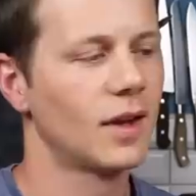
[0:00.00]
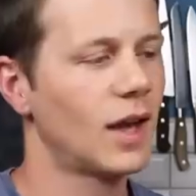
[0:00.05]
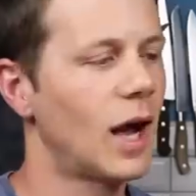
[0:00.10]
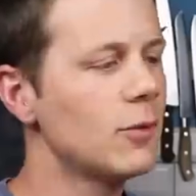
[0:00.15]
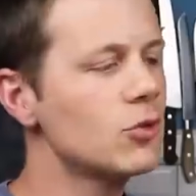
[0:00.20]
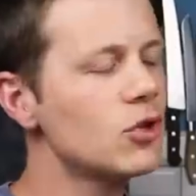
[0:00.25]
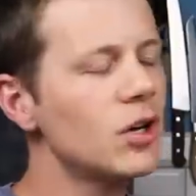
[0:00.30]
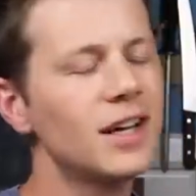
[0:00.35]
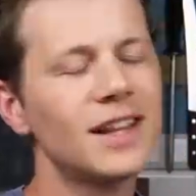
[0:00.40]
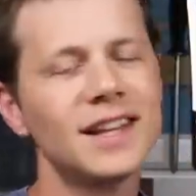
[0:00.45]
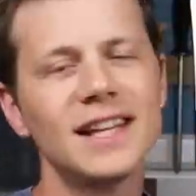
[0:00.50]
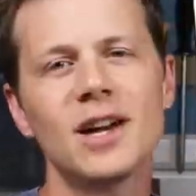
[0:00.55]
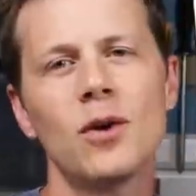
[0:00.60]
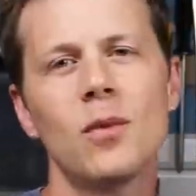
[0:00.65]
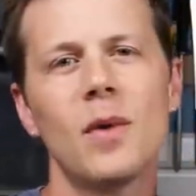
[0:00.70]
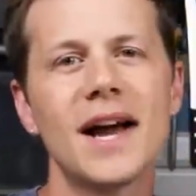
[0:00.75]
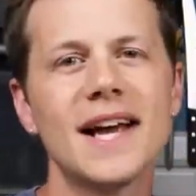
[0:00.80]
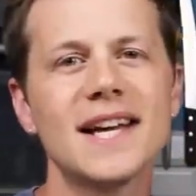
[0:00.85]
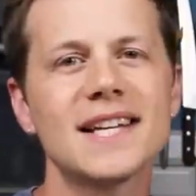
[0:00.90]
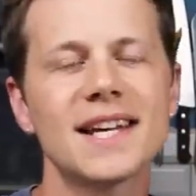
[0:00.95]
I'm trying to think of
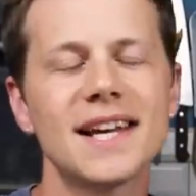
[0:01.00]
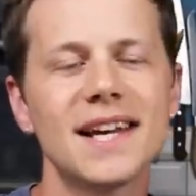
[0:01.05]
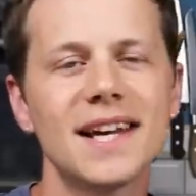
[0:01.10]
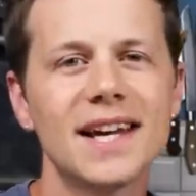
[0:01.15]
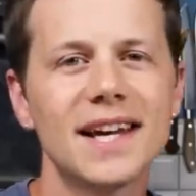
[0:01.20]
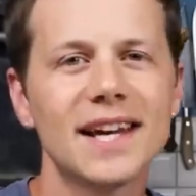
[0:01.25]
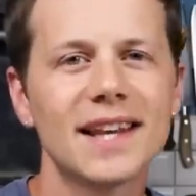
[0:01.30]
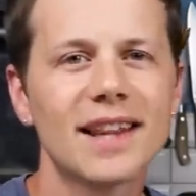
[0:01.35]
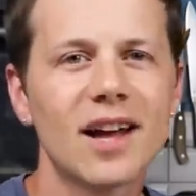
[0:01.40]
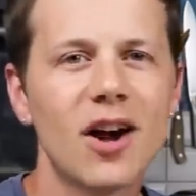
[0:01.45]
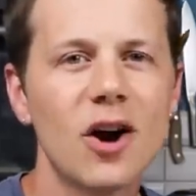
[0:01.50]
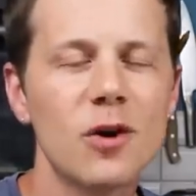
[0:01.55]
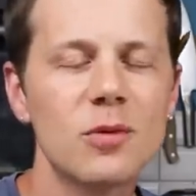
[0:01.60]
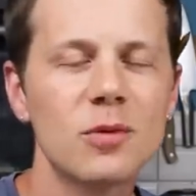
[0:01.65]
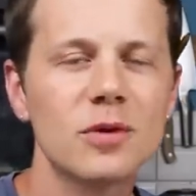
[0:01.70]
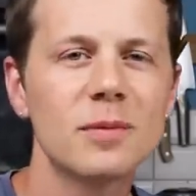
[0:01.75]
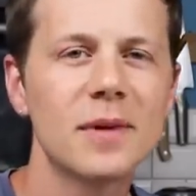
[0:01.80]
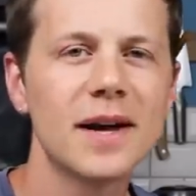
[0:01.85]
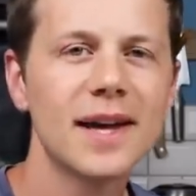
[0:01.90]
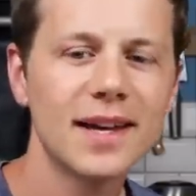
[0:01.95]
ways here that I
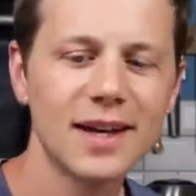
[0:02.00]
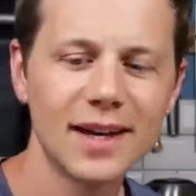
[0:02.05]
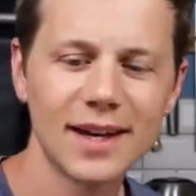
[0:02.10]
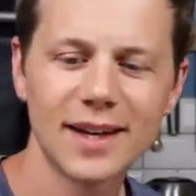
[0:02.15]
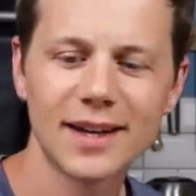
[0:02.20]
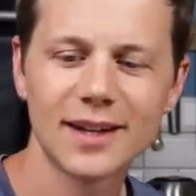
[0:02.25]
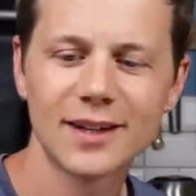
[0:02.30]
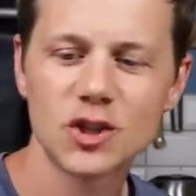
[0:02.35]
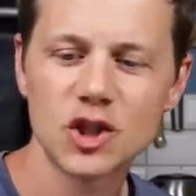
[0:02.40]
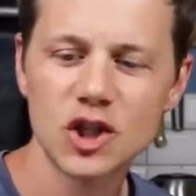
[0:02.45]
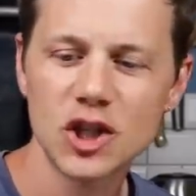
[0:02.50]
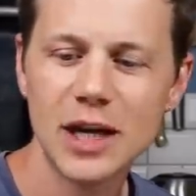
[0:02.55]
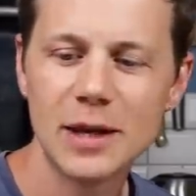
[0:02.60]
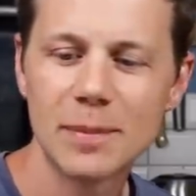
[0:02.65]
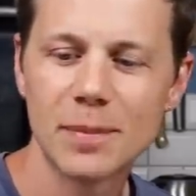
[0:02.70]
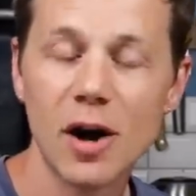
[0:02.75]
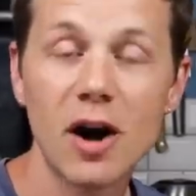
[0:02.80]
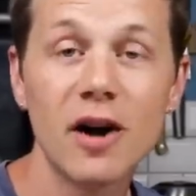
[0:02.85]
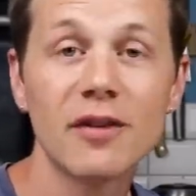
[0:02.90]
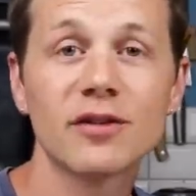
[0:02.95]
would make it
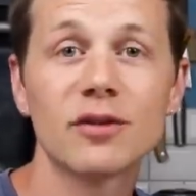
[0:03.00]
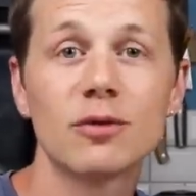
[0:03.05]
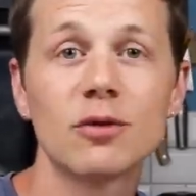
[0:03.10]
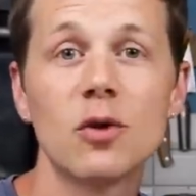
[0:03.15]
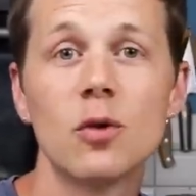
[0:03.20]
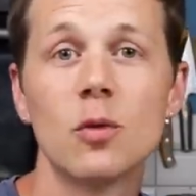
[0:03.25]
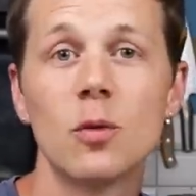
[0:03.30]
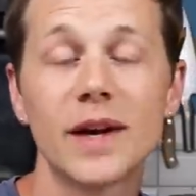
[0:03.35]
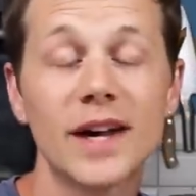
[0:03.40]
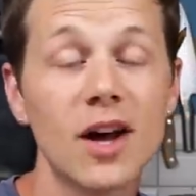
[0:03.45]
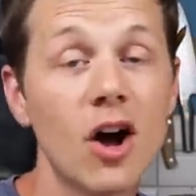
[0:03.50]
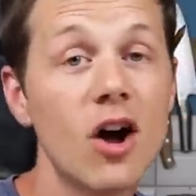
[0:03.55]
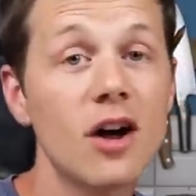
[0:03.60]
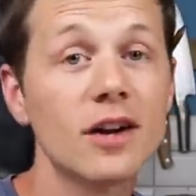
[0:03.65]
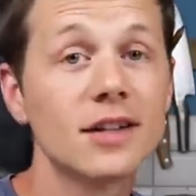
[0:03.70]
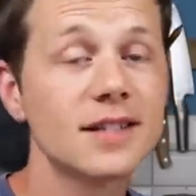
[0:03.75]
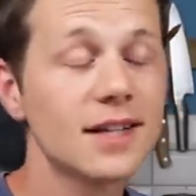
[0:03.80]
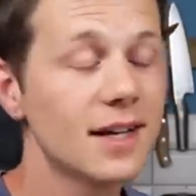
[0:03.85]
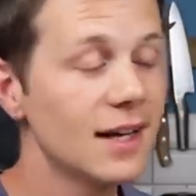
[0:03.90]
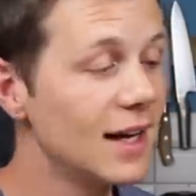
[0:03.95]
cheap. After all, we
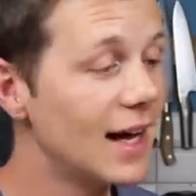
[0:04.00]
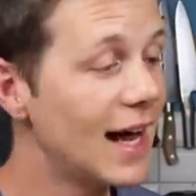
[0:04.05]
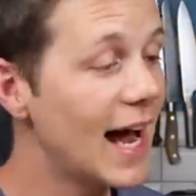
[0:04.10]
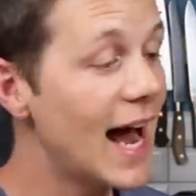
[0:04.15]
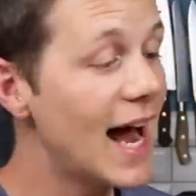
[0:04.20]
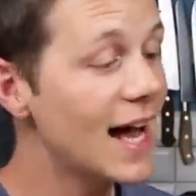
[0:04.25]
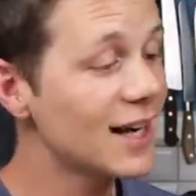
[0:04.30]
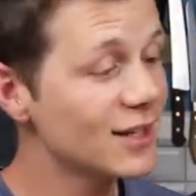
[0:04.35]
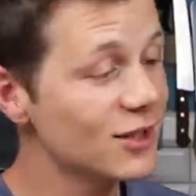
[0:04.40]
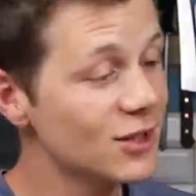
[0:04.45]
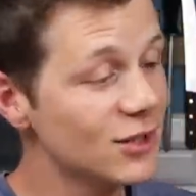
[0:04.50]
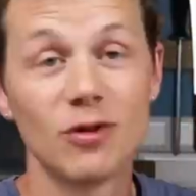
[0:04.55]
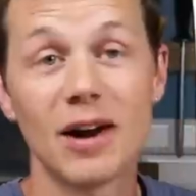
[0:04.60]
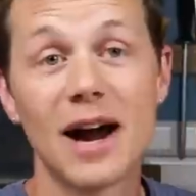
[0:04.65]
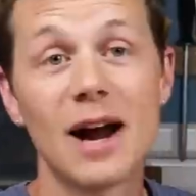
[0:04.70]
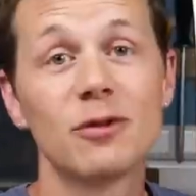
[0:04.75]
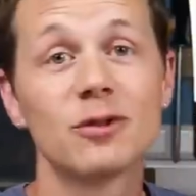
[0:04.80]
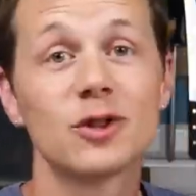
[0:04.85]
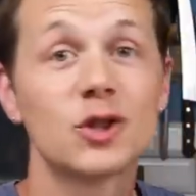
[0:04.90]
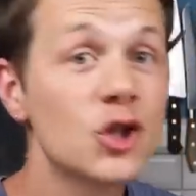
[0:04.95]
can't add
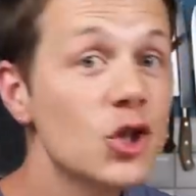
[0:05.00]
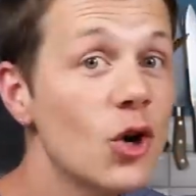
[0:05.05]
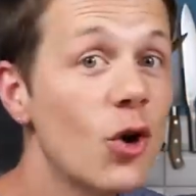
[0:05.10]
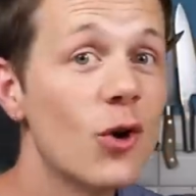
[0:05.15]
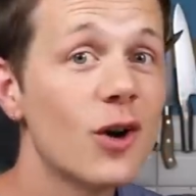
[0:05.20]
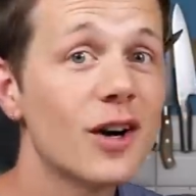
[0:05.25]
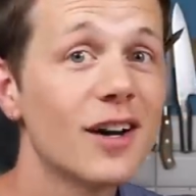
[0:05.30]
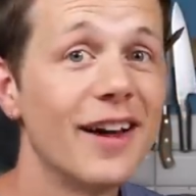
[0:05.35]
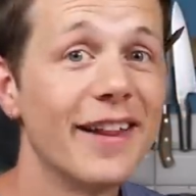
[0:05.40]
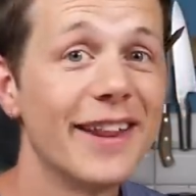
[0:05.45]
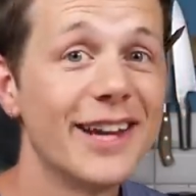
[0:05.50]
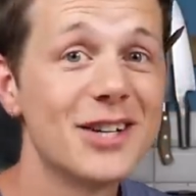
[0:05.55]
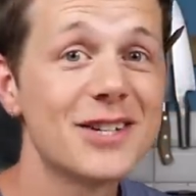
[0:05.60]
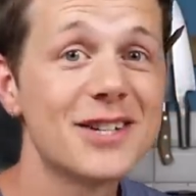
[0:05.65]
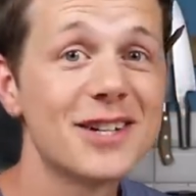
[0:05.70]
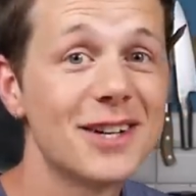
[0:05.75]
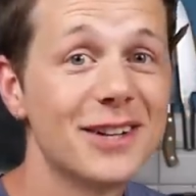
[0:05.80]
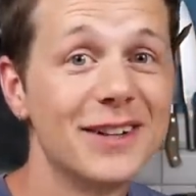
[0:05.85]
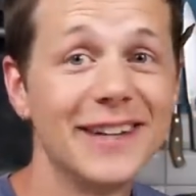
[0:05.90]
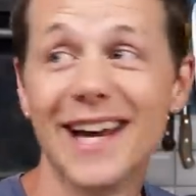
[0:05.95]
ground chalk like they
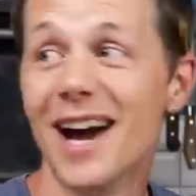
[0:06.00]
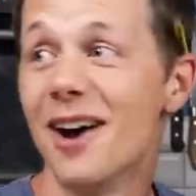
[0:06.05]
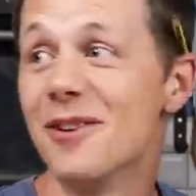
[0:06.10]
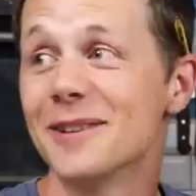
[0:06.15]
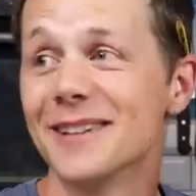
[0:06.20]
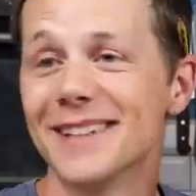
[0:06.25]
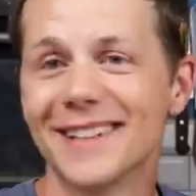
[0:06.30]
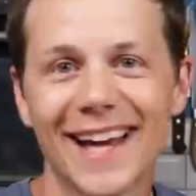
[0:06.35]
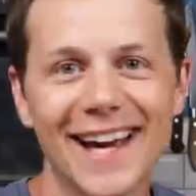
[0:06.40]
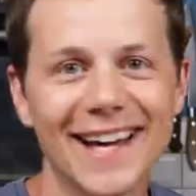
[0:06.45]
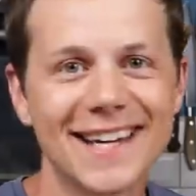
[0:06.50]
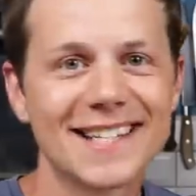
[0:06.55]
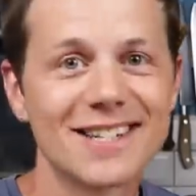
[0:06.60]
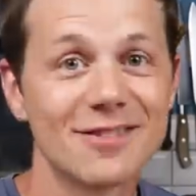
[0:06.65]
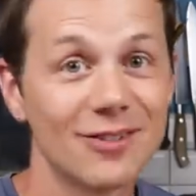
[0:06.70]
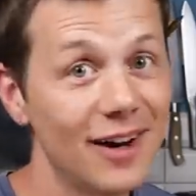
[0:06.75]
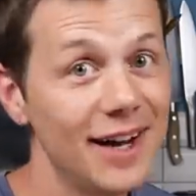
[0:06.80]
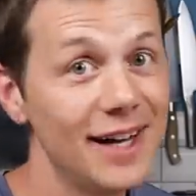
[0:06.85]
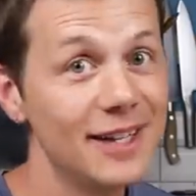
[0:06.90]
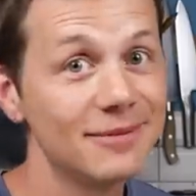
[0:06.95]
used to do in the olden days,
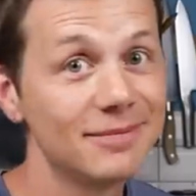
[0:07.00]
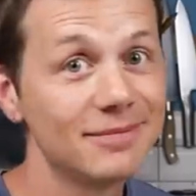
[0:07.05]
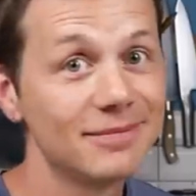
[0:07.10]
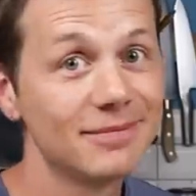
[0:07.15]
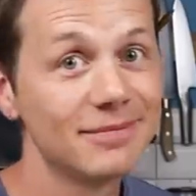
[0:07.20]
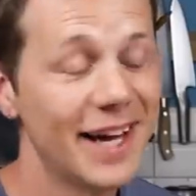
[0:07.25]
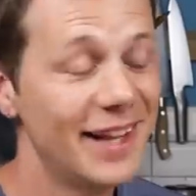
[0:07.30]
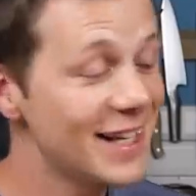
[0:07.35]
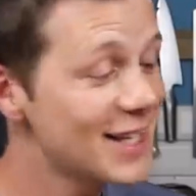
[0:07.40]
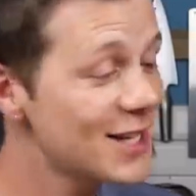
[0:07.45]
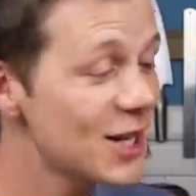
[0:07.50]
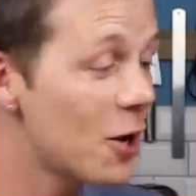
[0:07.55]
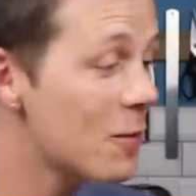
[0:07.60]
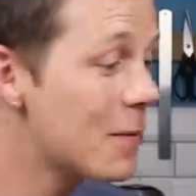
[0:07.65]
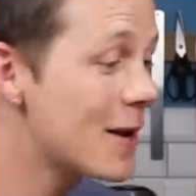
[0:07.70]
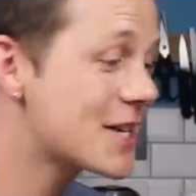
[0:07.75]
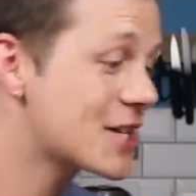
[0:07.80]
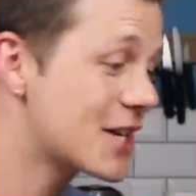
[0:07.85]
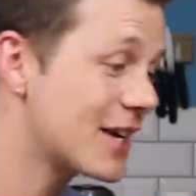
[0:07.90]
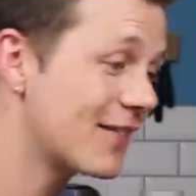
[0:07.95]
right? And there's no
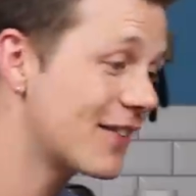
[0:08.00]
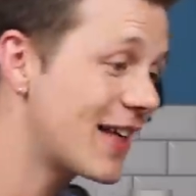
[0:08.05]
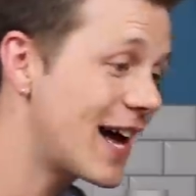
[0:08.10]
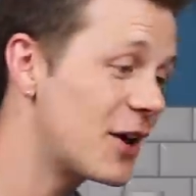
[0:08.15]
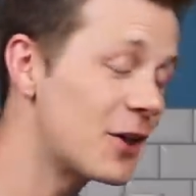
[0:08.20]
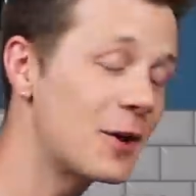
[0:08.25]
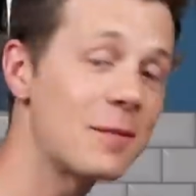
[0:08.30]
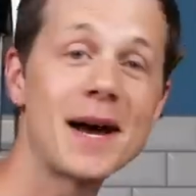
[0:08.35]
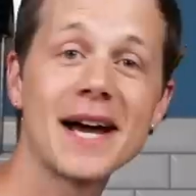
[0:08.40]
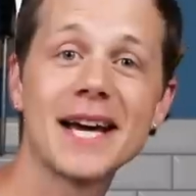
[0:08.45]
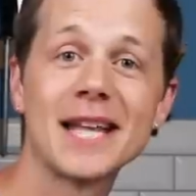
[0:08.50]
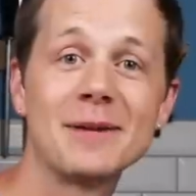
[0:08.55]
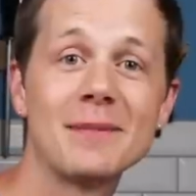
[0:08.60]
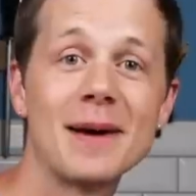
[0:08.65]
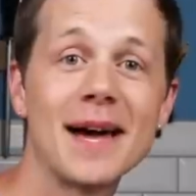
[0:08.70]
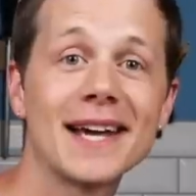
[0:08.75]
mention of that on the back of the